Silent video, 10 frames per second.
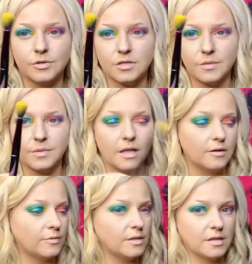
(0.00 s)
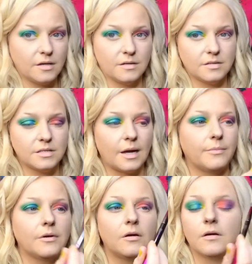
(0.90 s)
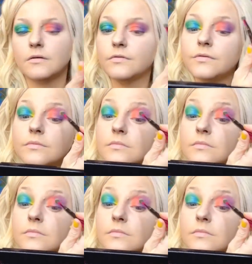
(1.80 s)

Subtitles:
Put some yellow on there, tap it off.